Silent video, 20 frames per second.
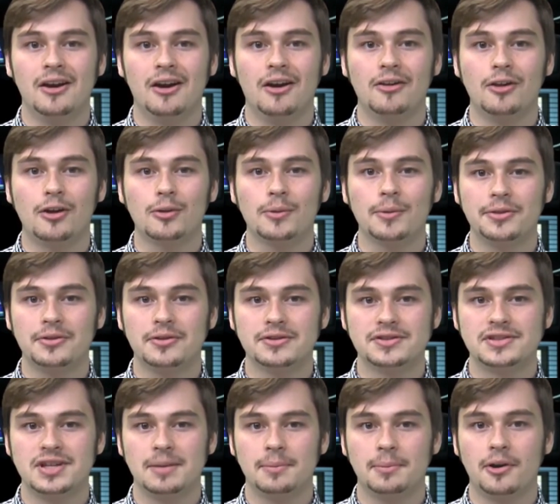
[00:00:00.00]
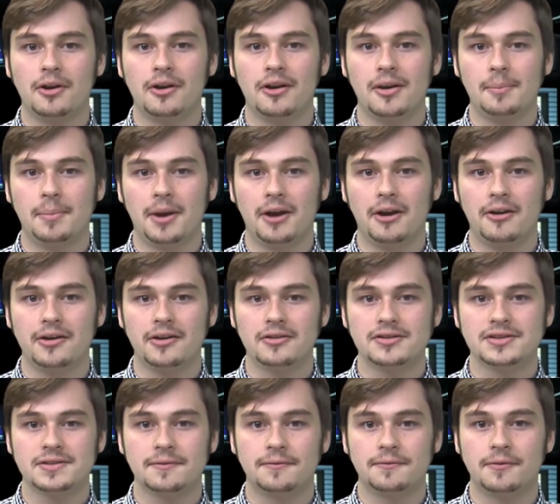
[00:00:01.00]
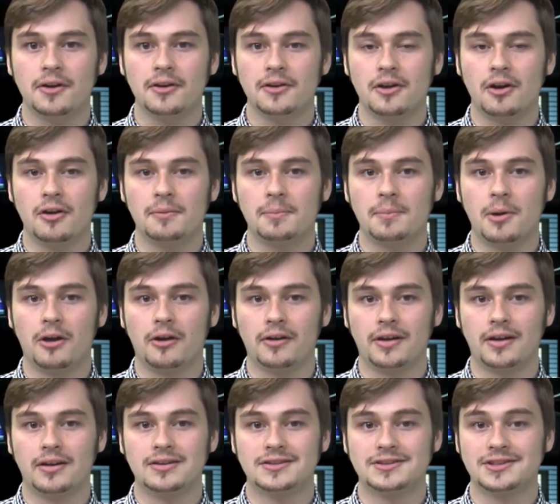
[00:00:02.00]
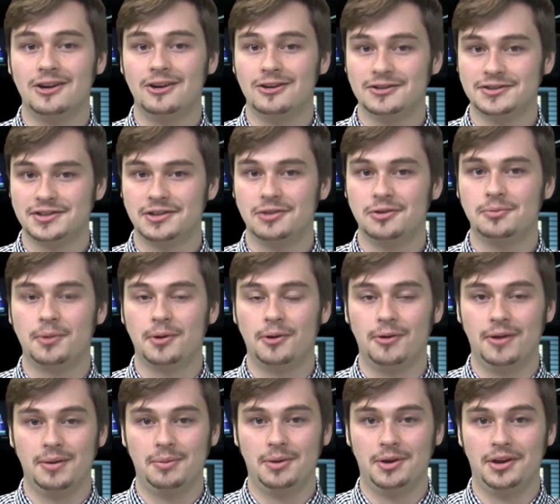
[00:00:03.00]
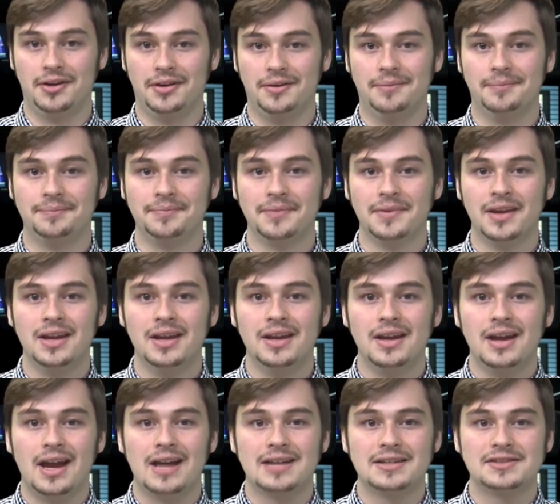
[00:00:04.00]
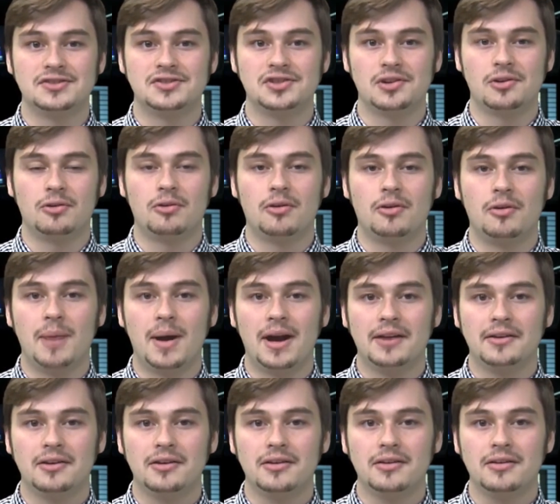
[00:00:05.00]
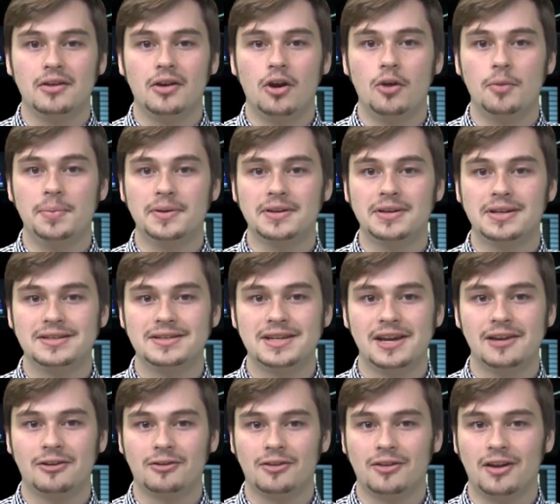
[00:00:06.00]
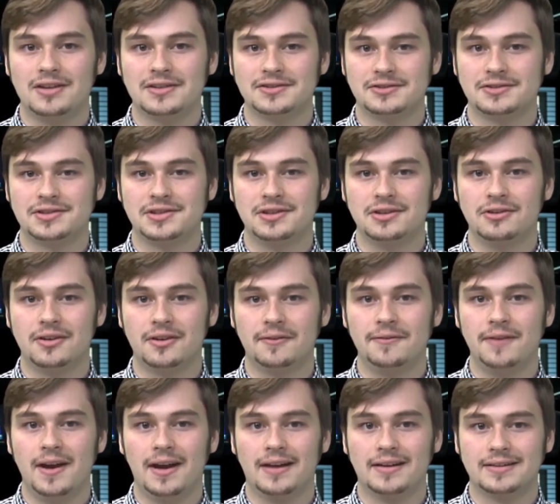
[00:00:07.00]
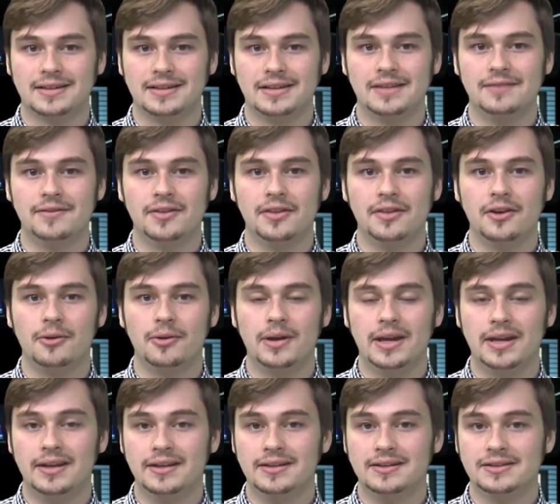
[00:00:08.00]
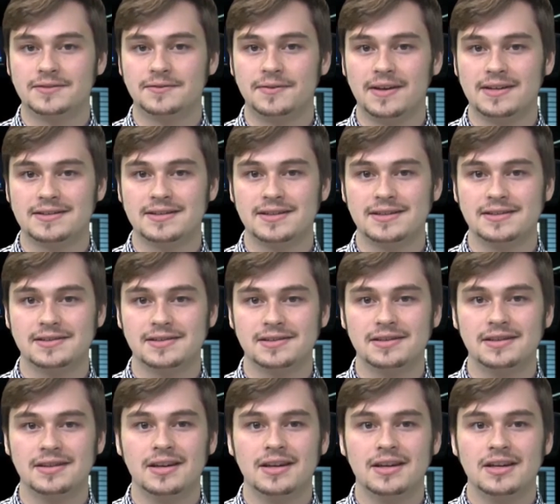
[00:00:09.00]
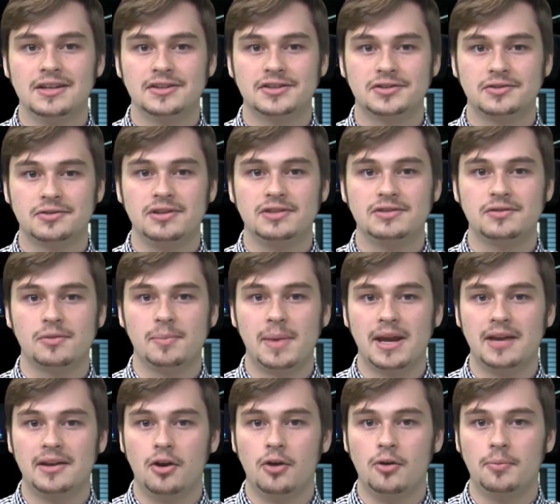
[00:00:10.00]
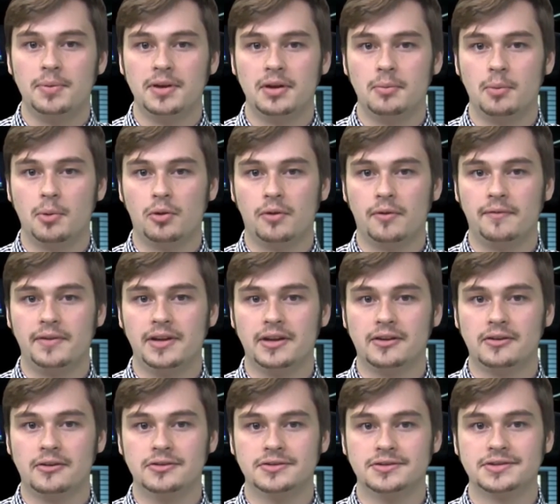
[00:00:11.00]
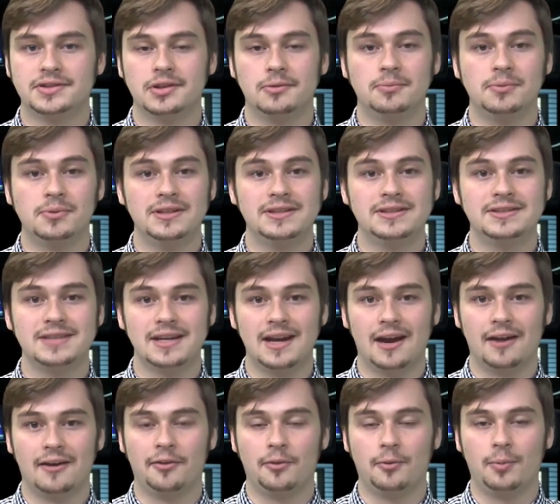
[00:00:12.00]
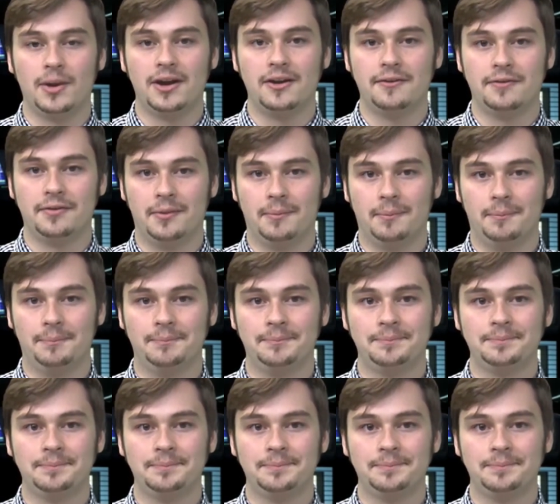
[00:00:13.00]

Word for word: Along with those temporary barriers, front yard parking is also prohibited. As a general reminder, open container laws are still in effect, and even though it is fest season, streets remain open to motor vehicles, so please stay out of the way of them.